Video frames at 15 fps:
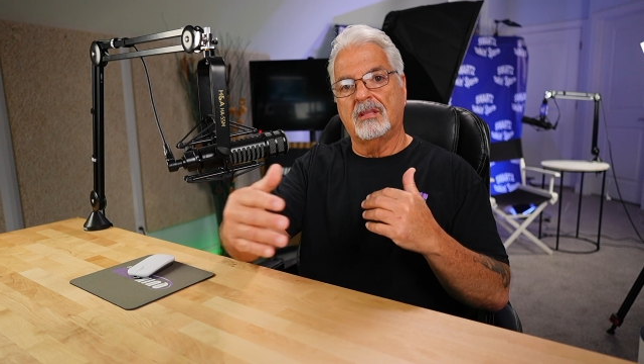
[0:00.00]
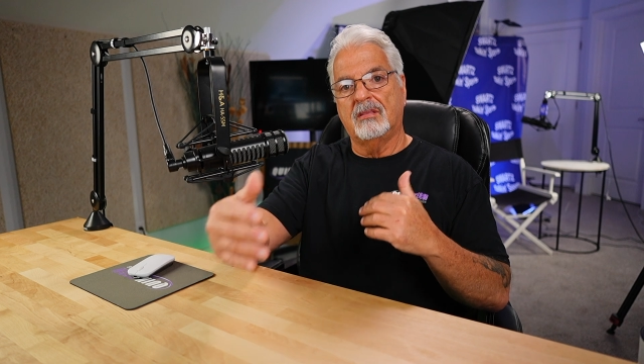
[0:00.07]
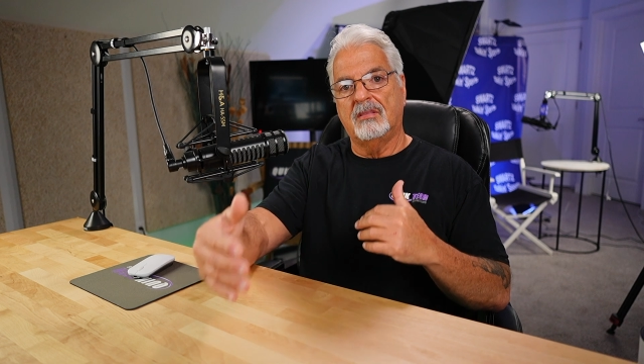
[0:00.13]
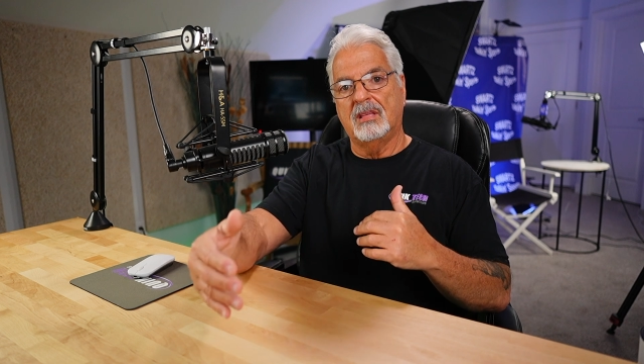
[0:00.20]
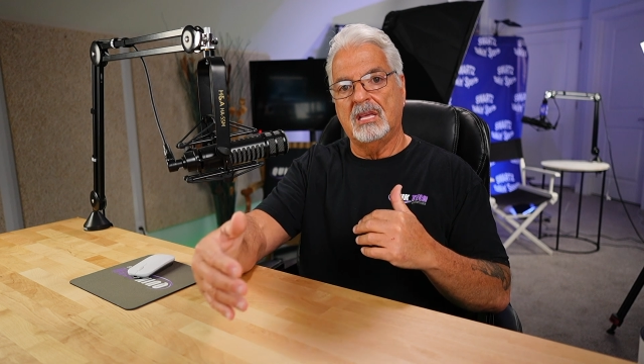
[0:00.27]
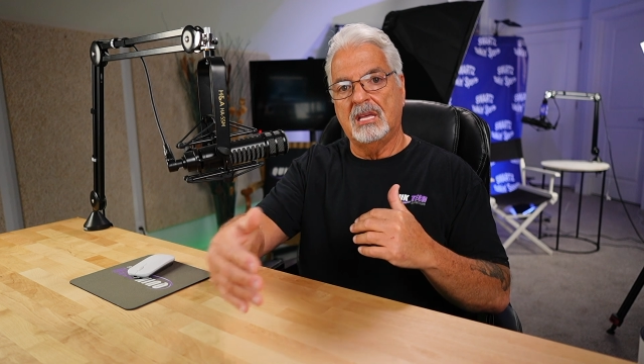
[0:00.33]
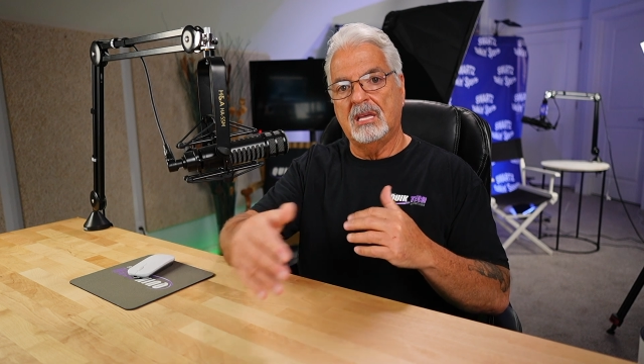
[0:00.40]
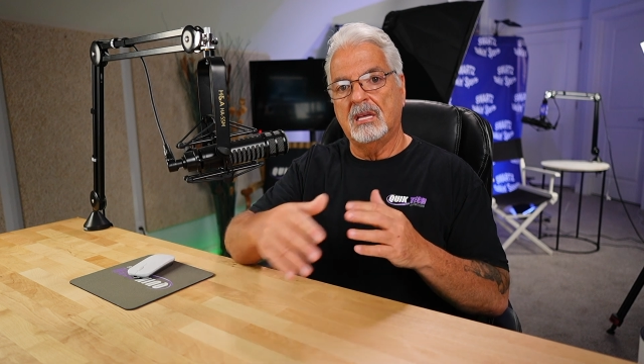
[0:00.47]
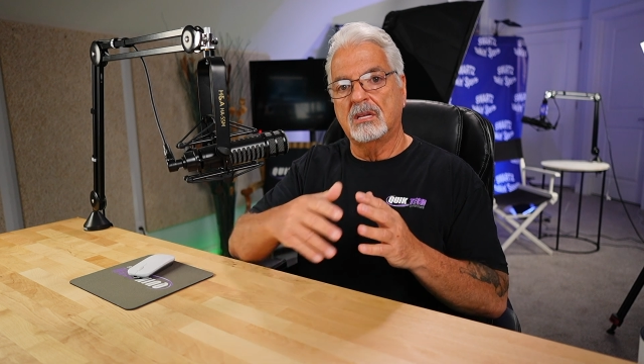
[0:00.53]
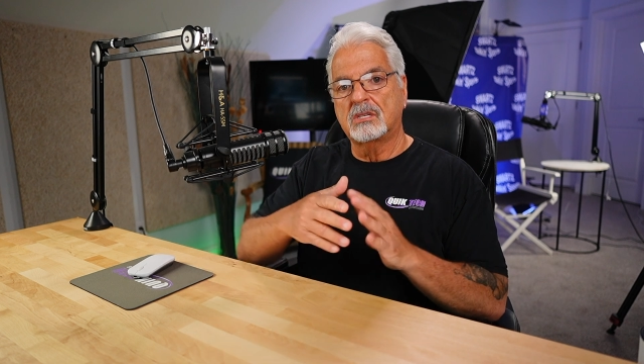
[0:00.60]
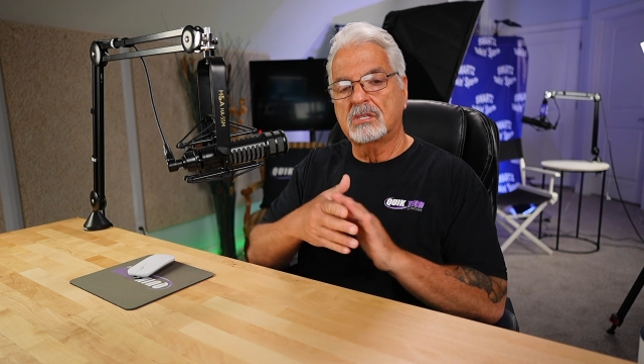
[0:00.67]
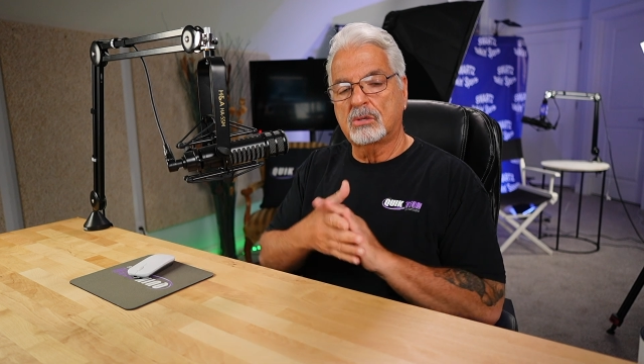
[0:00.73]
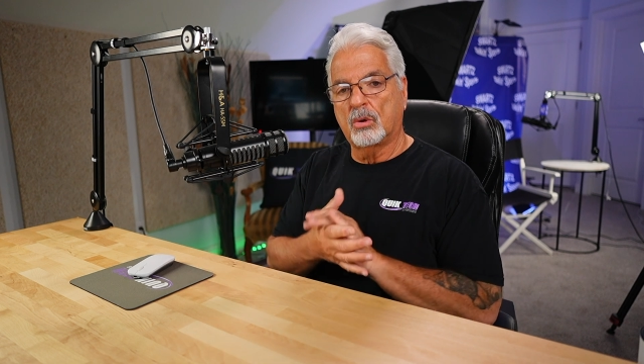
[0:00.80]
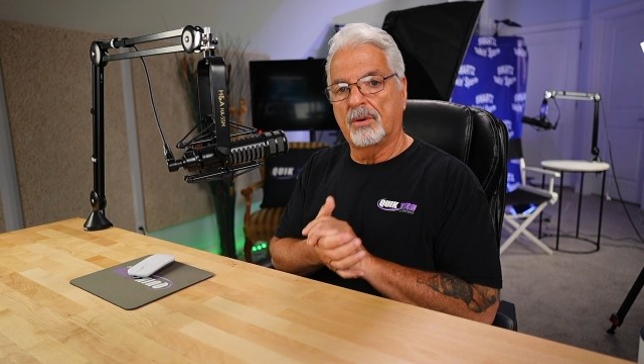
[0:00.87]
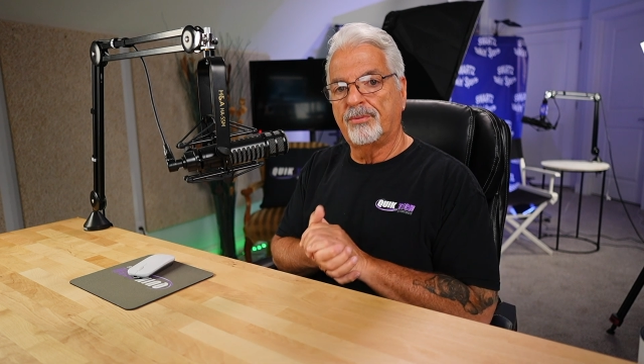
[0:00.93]
the
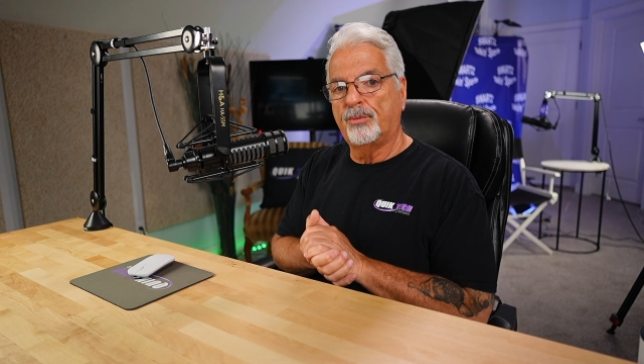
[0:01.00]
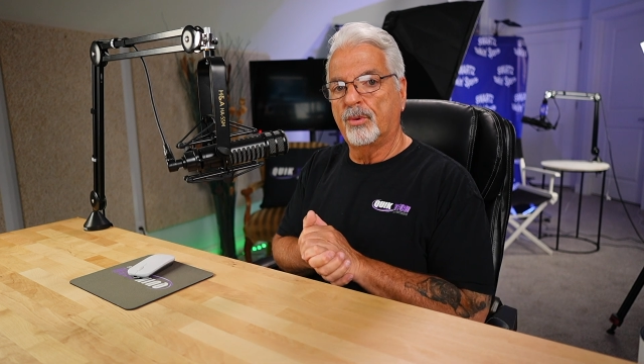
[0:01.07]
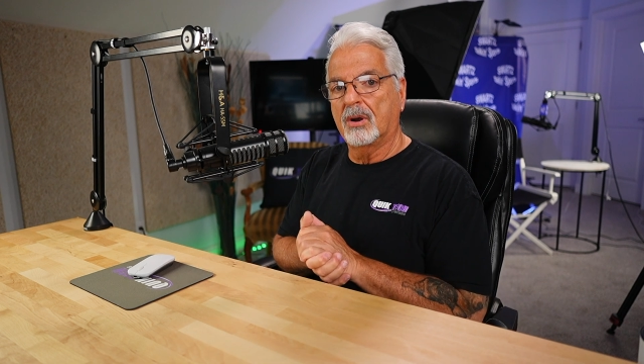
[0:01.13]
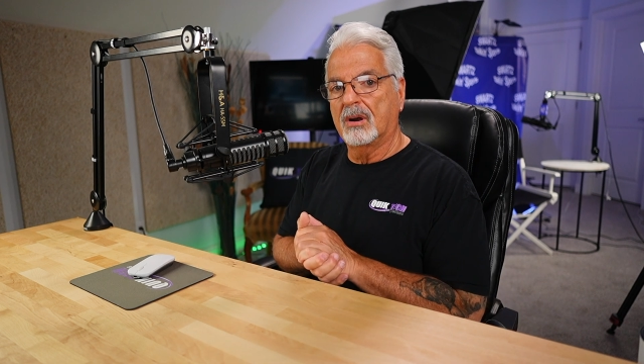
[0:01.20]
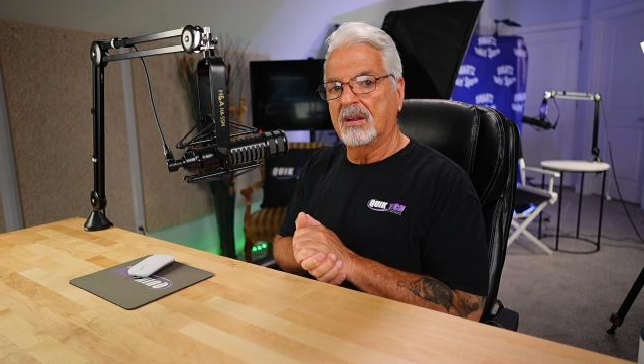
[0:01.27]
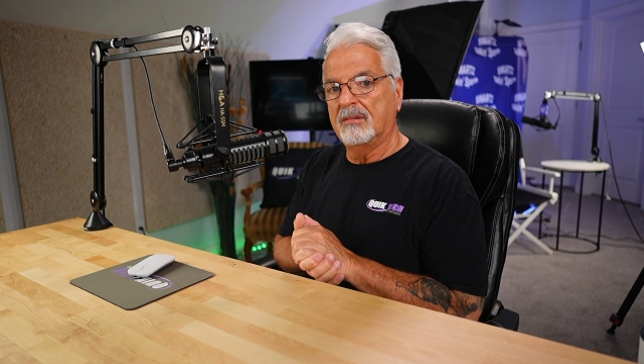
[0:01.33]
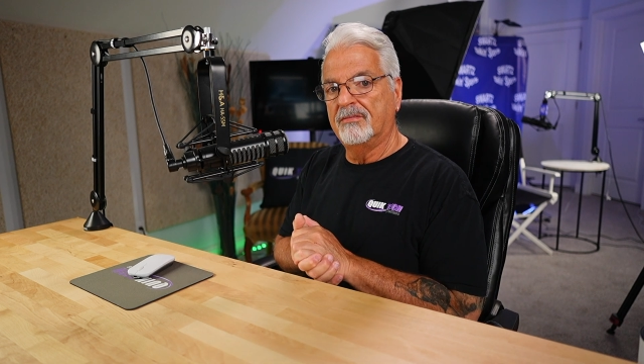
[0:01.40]
software